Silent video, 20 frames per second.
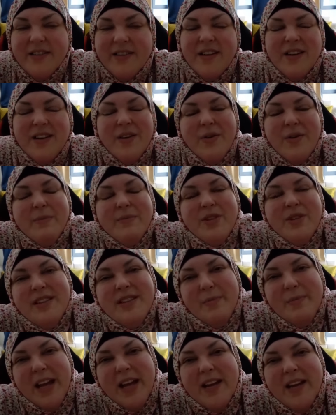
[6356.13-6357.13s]
Oh, no, I'm just in
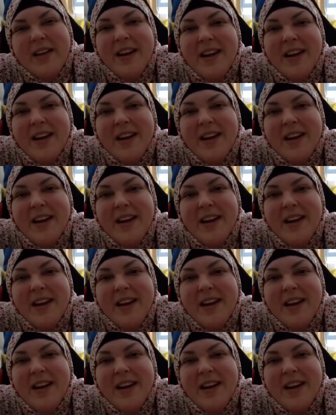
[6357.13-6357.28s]
pain.